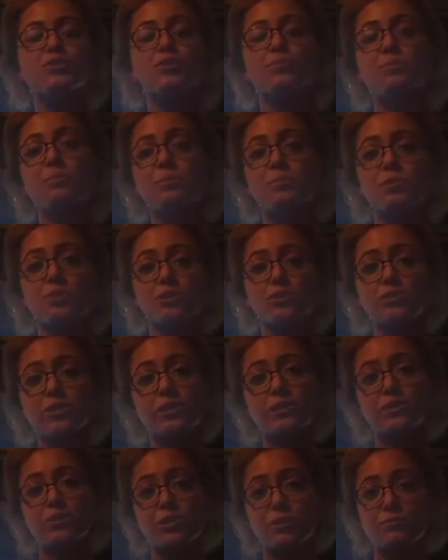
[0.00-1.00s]

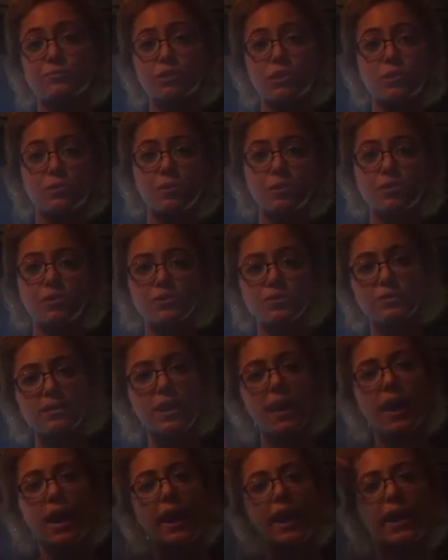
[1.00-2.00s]
dopaminergic nerve terminals.
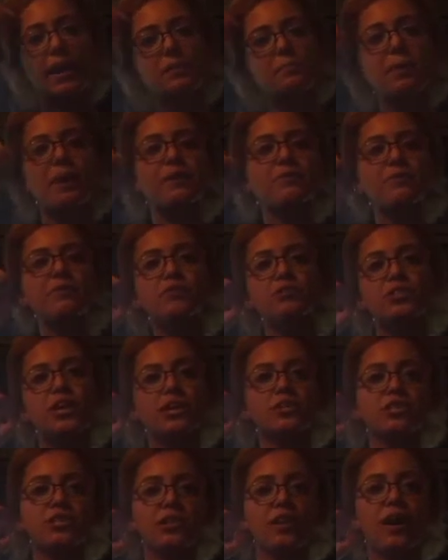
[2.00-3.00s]
And
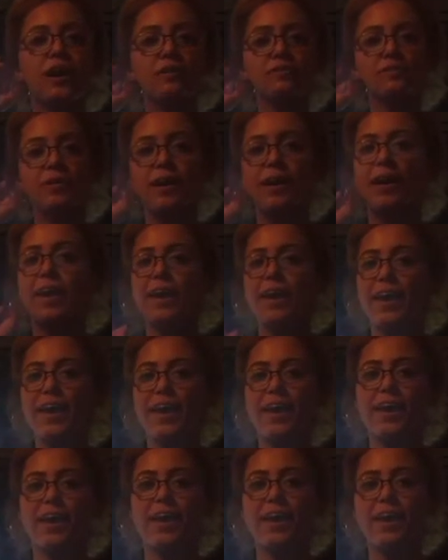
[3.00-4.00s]
microinjection of
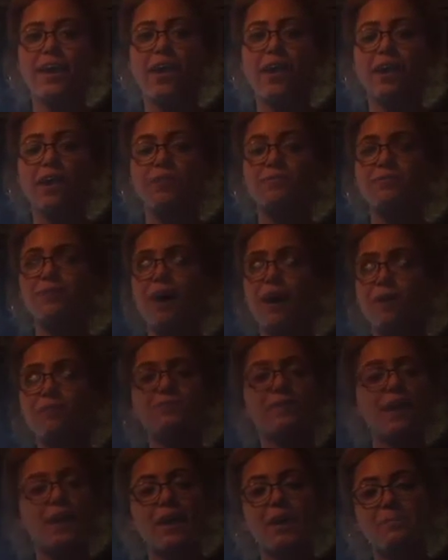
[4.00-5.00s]
a of
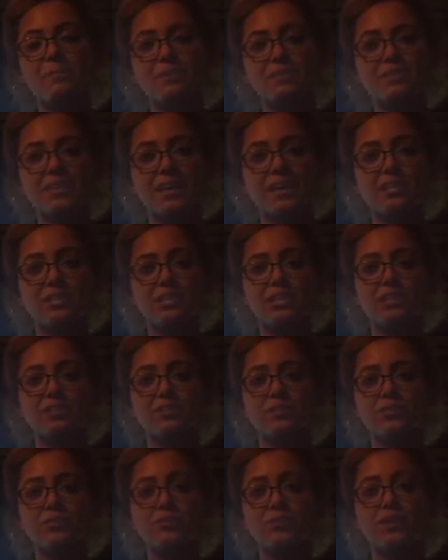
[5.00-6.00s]
alpha MSH
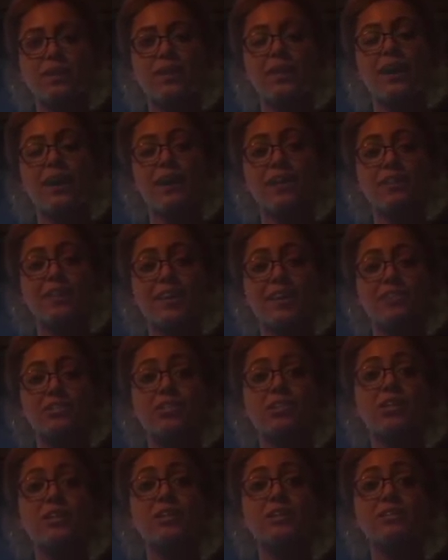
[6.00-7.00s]
into the
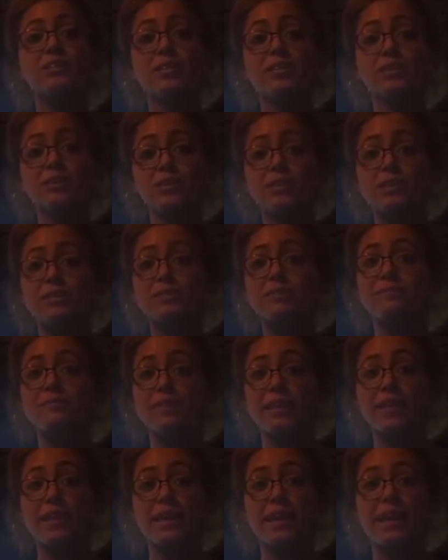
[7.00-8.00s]
LH decreased
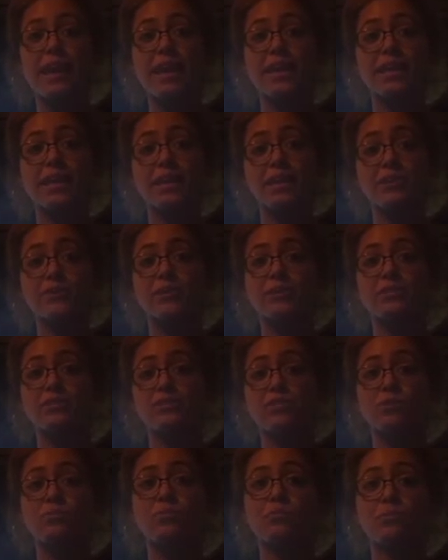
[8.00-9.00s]
feeding and increased
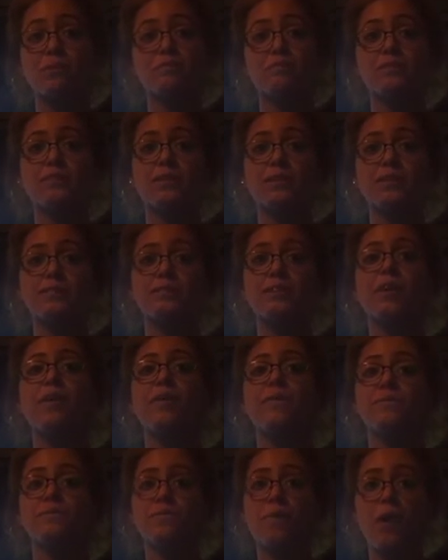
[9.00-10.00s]
dopamine release
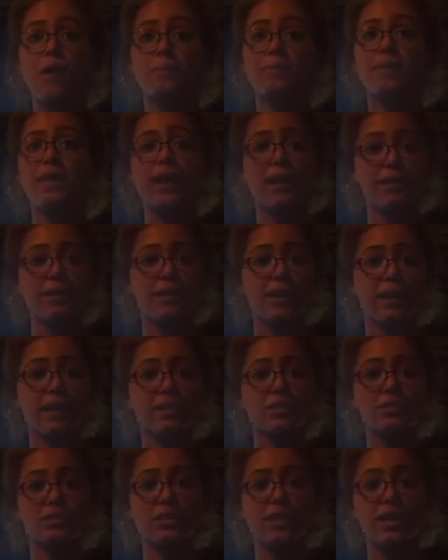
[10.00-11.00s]
from the
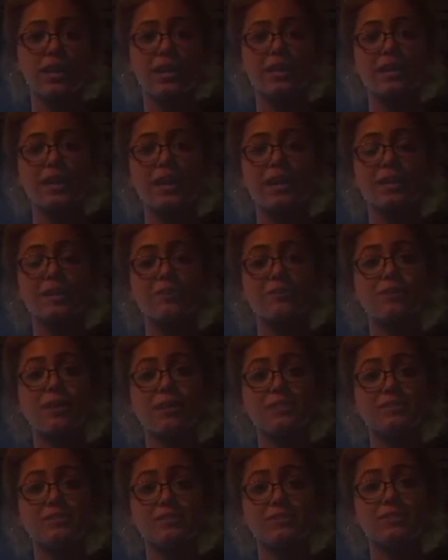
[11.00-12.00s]
LH. And
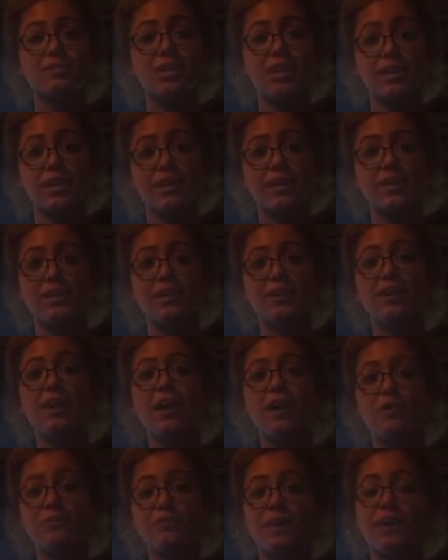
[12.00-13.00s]
anorexigenic
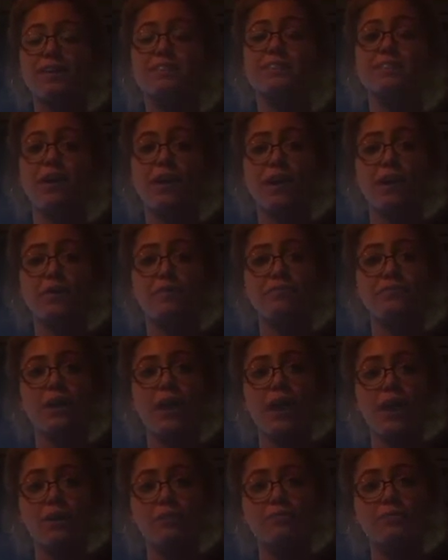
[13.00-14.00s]
effects of
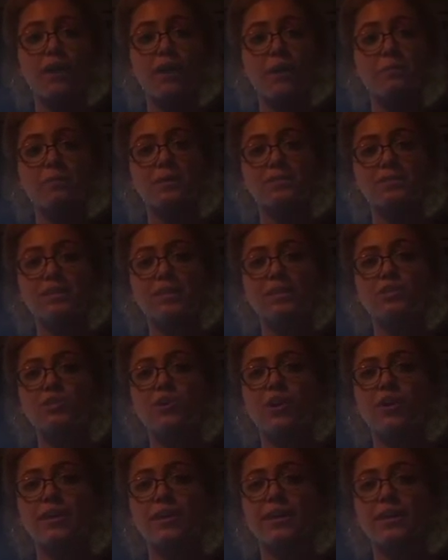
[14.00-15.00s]
alpha MSH
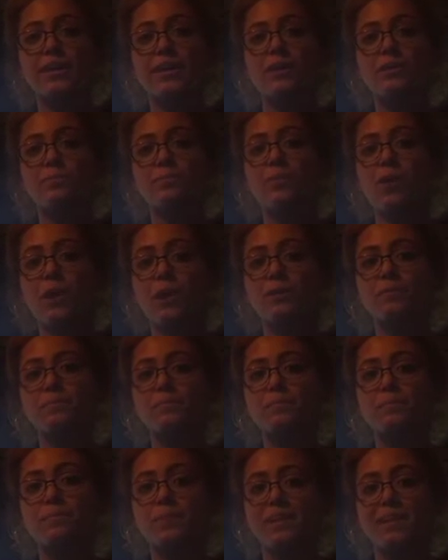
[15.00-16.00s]
are in
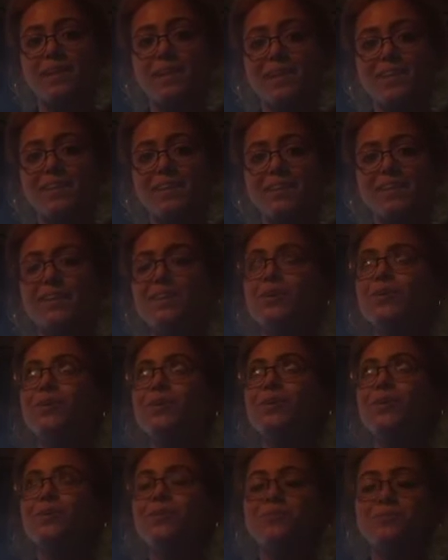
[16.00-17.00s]
part mediated
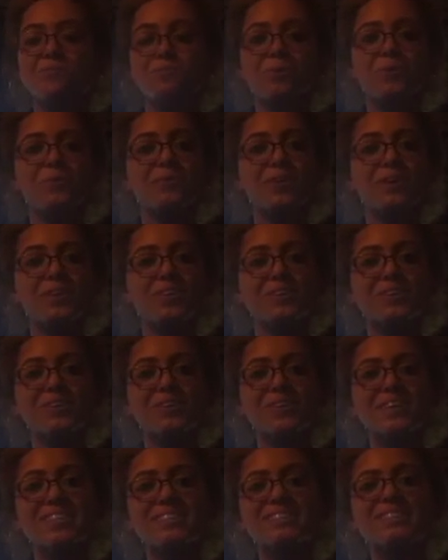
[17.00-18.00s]
through
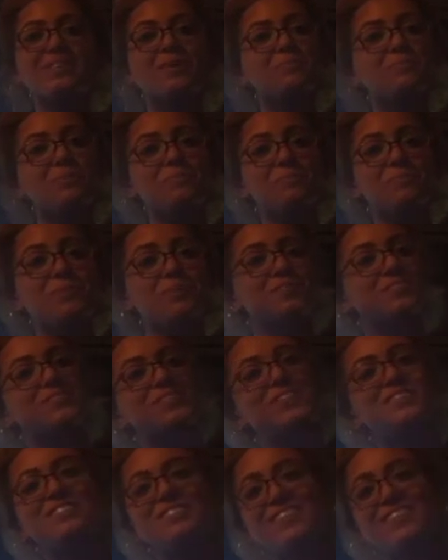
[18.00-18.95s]
increased dopaminergic